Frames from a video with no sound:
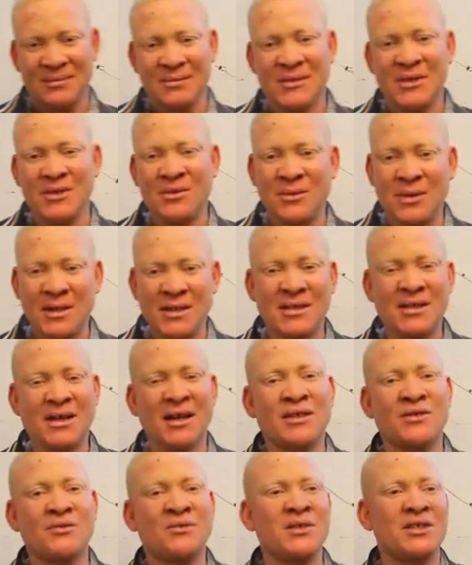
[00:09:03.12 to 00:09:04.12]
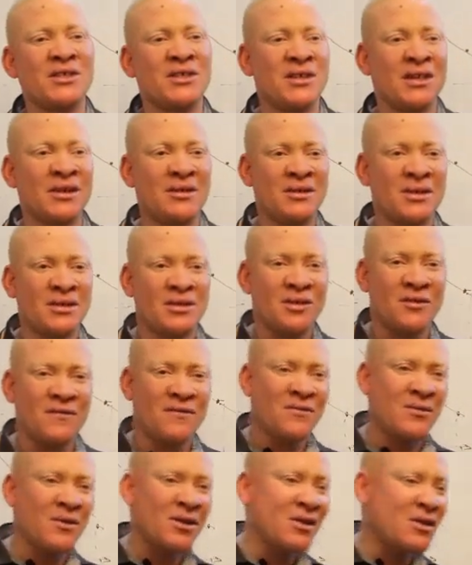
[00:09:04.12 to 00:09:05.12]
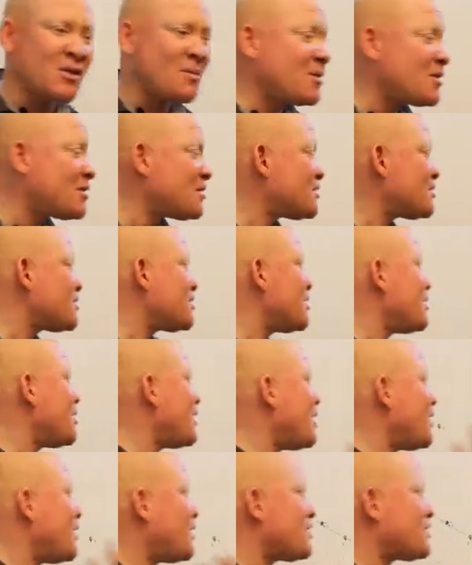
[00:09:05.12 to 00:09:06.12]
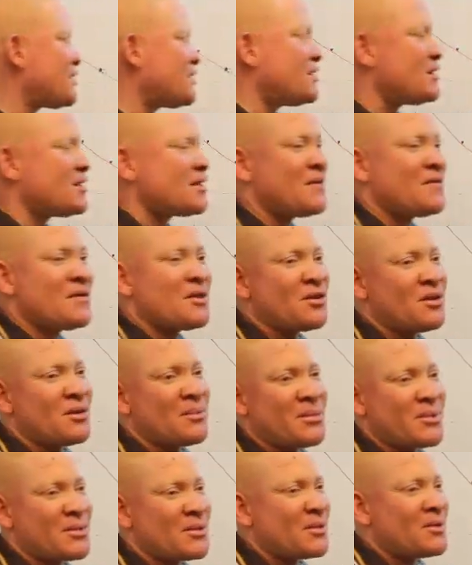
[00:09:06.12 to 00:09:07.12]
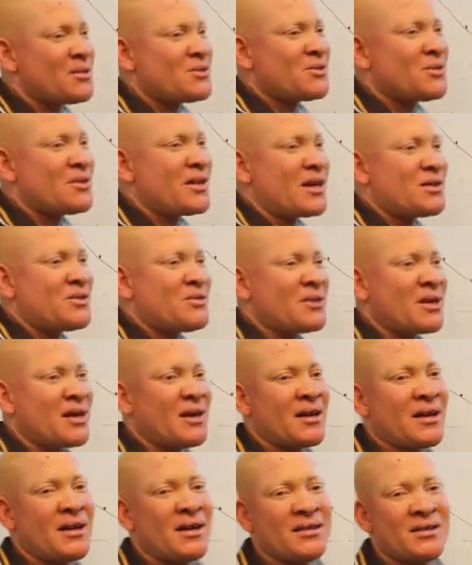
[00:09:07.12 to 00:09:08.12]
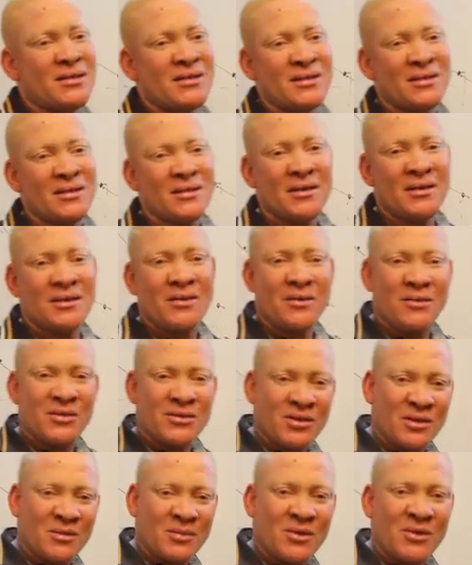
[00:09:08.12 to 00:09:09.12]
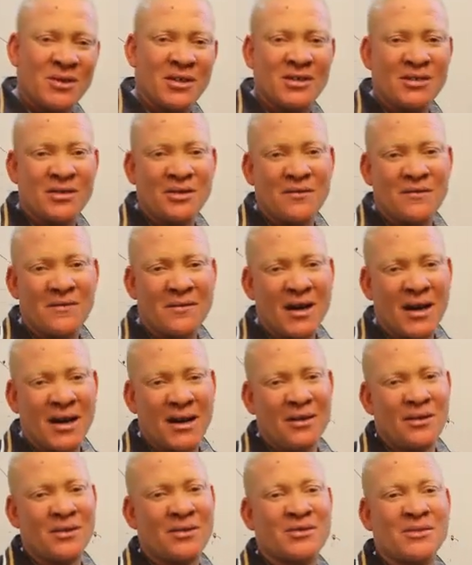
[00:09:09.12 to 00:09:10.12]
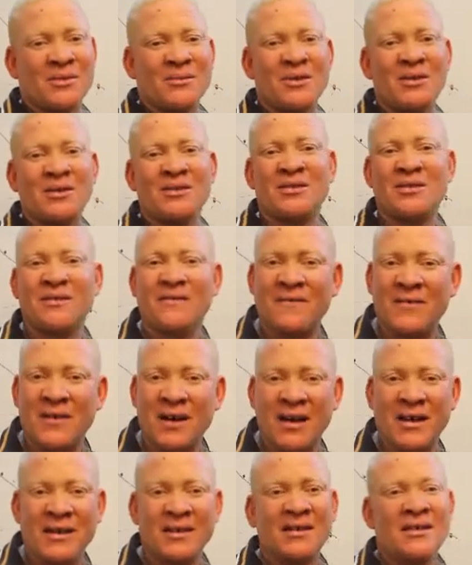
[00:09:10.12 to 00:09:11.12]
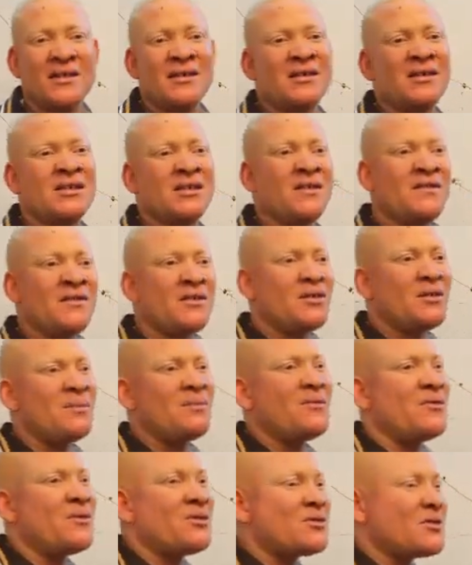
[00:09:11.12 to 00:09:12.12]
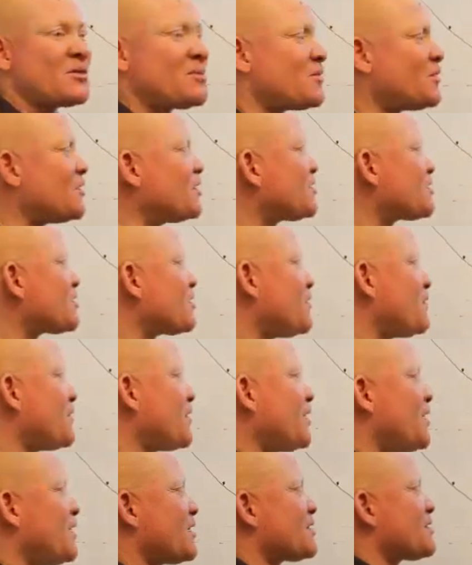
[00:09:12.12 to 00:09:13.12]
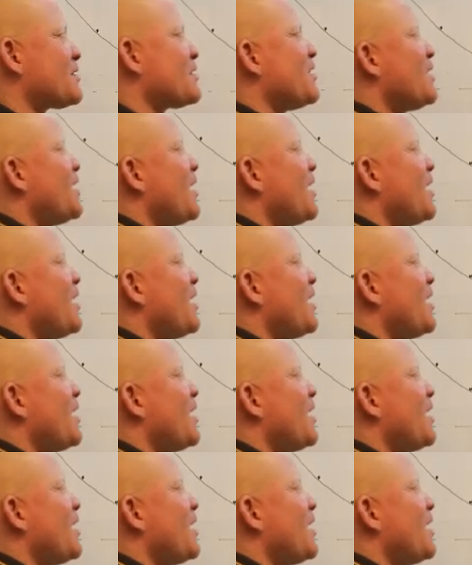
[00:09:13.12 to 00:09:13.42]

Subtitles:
The rate at which a unit of one commodity, say X, is given up so that you can get some units of Y, or some units of Y is given up for some units of X.